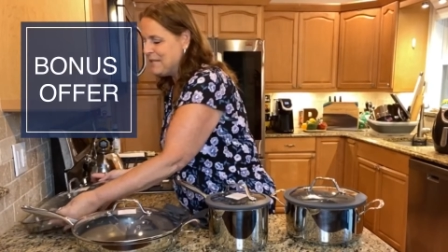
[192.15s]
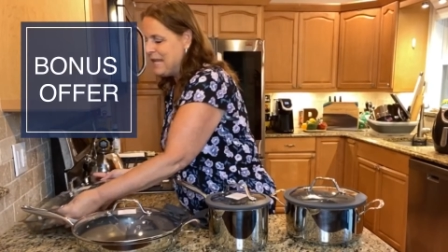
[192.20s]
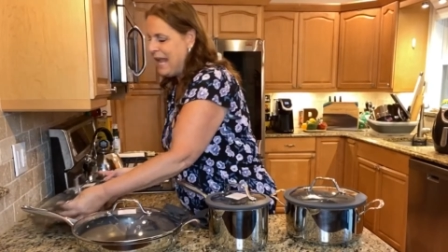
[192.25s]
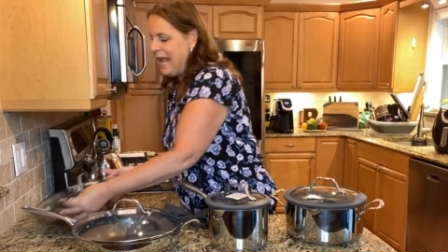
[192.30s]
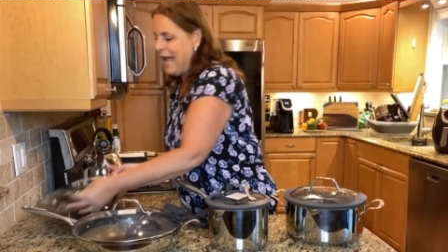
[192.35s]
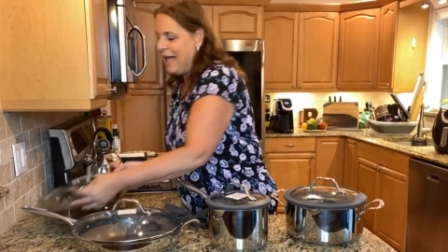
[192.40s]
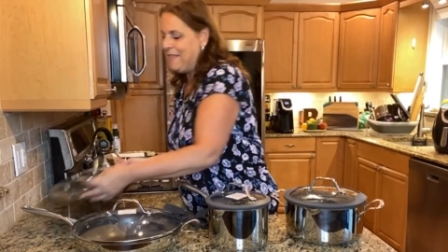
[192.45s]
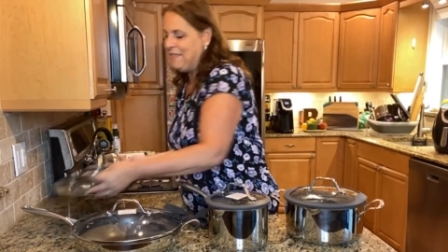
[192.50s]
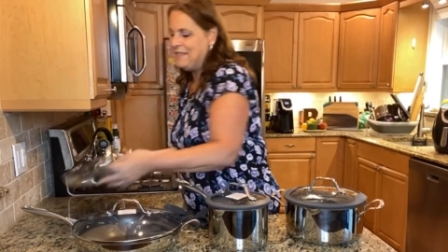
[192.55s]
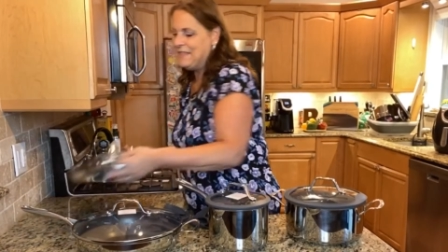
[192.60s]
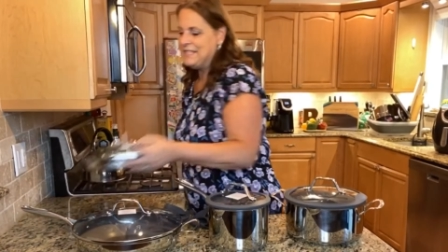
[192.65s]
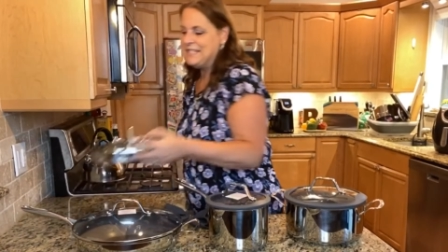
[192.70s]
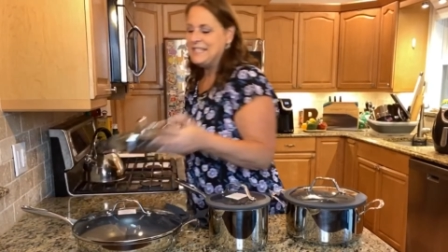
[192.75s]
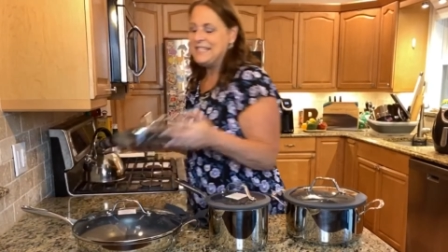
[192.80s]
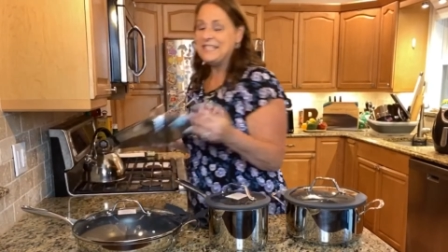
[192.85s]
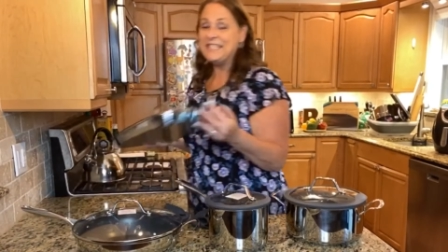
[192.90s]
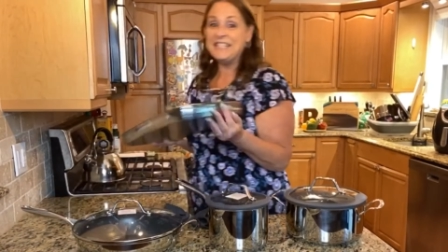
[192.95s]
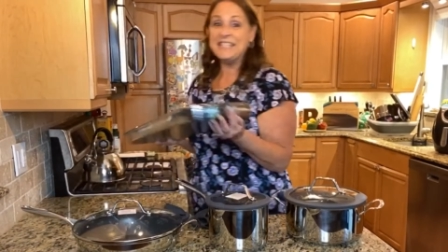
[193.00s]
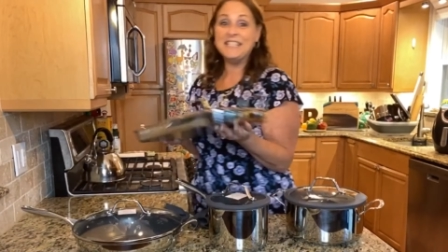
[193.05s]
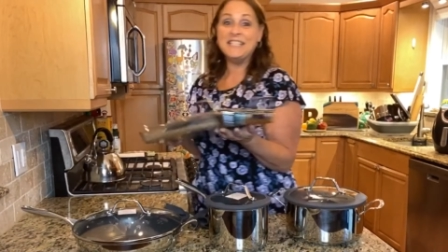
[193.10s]
and this is
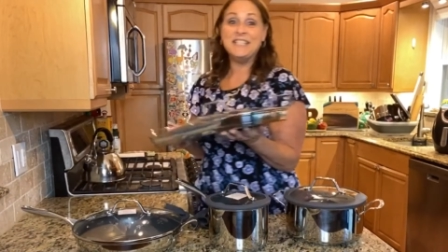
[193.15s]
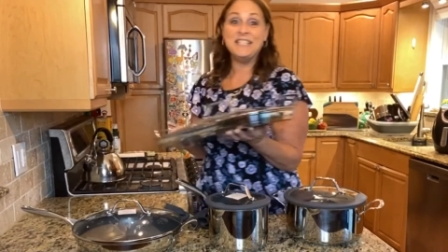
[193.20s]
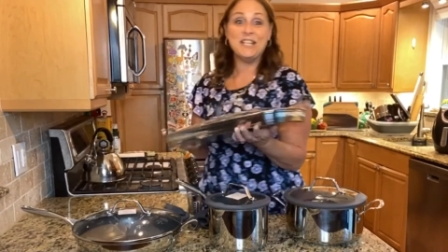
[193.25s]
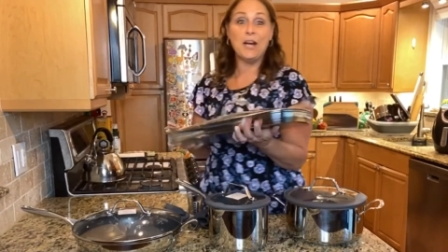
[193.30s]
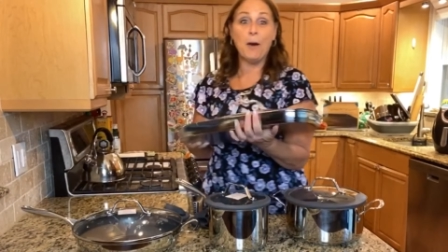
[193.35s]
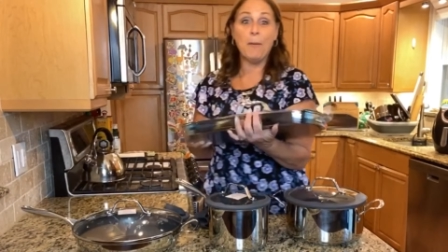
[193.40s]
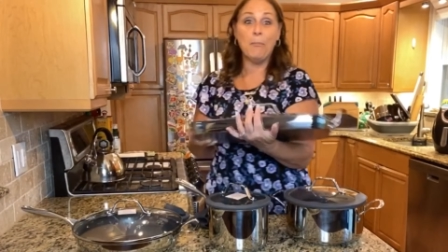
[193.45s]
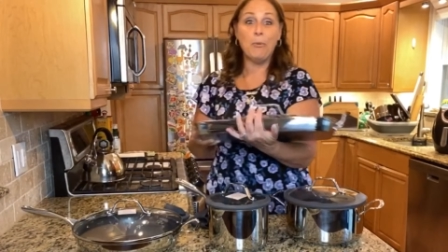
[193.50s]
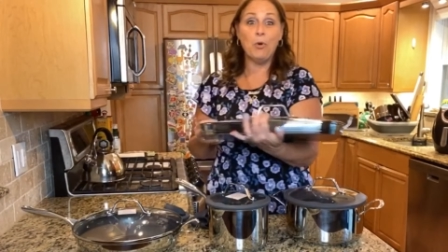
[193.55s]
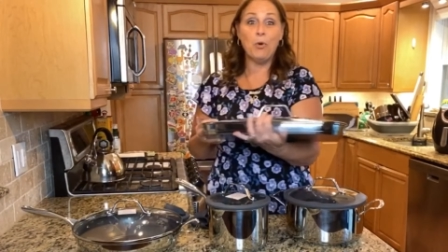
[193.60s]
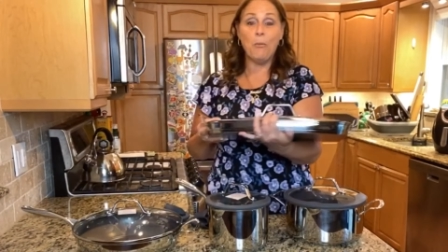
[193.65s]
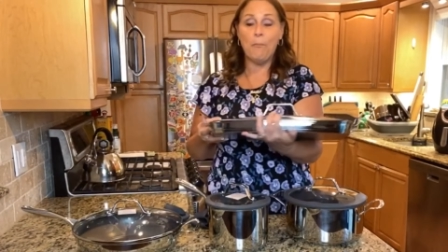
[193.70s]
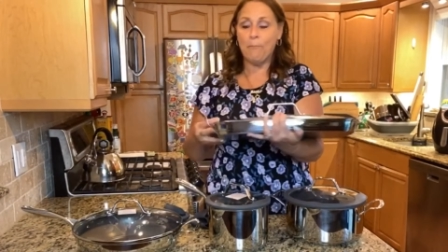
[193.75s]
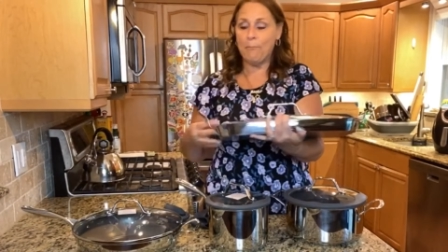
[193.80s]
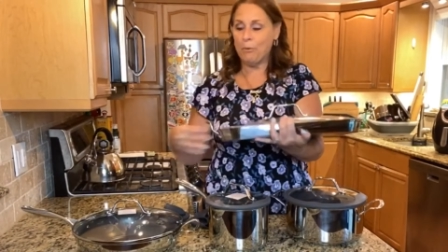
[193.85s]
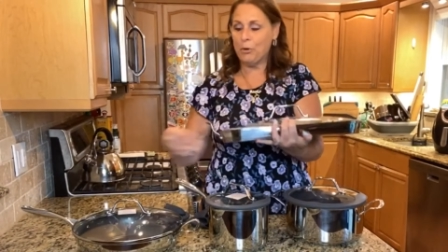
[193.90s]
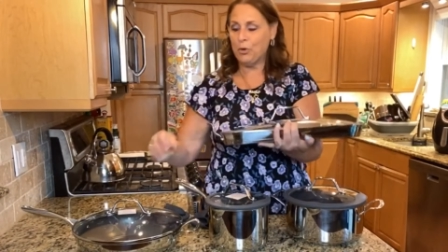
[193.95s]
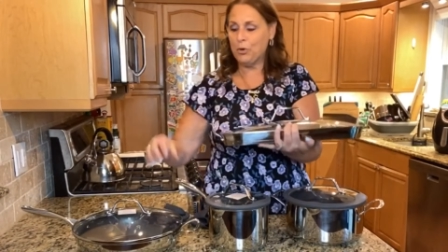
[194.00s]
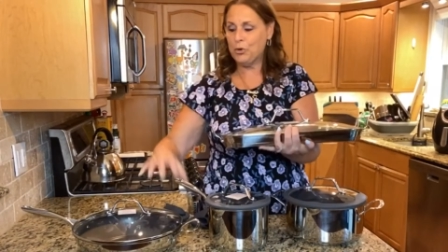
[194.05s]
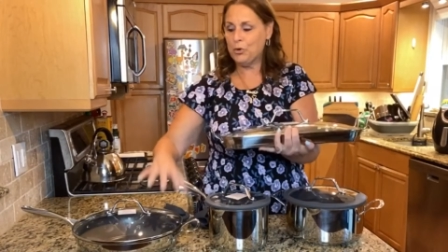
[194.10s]
the double
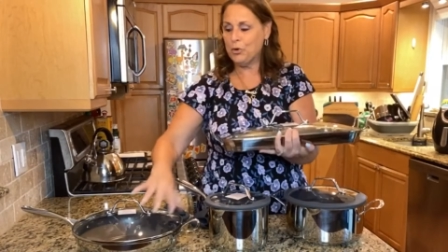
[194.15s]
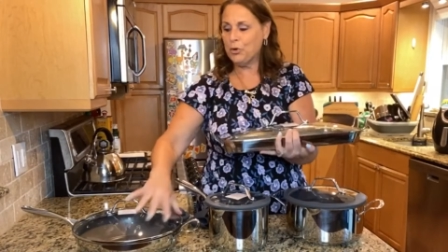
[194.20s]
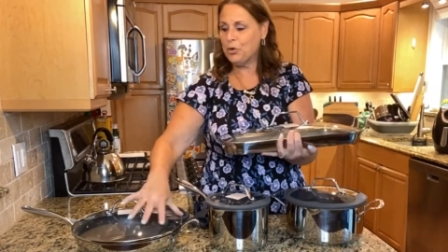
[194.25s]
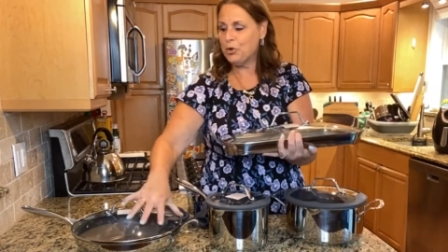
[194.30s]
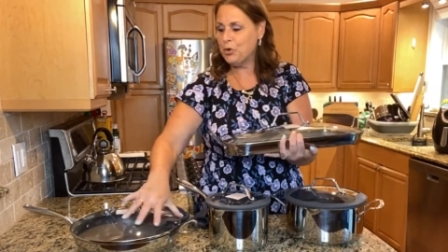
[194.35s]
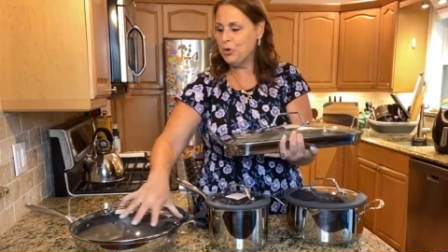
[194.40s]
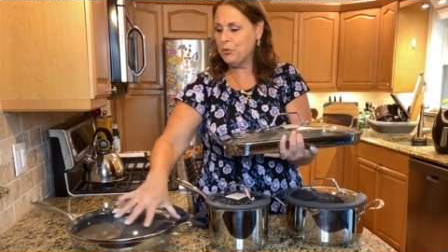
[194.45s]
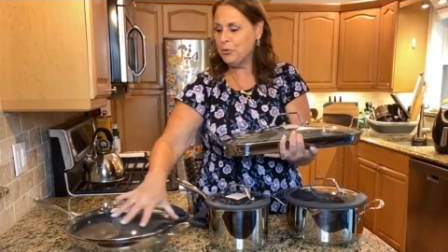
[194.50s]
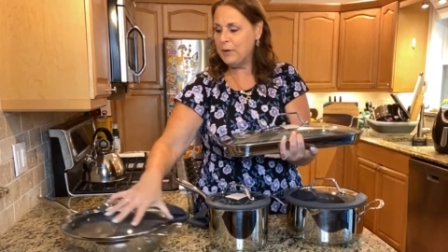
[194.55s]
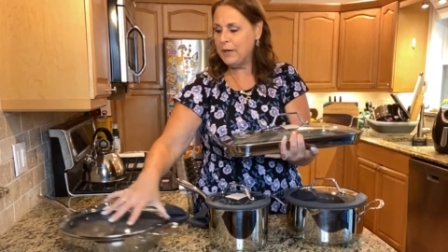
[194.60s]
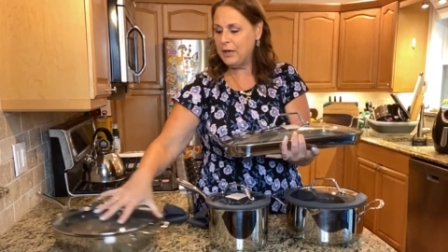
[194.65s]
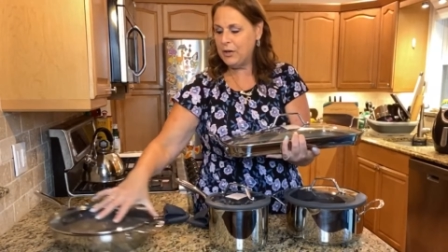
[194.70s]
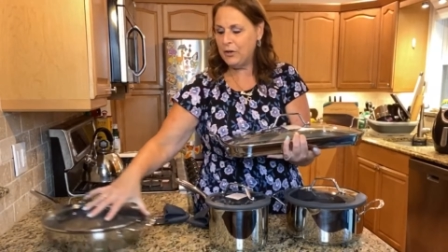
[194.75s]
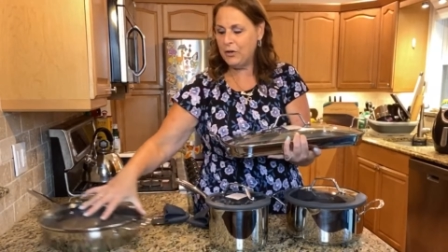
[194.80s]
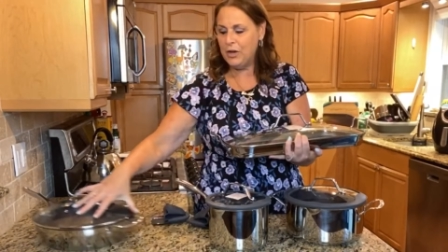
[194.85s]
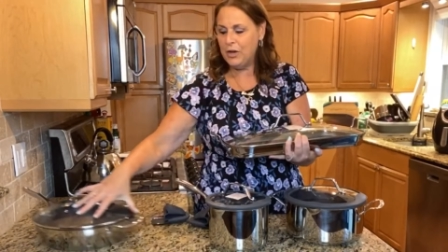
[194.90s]
burner griddle.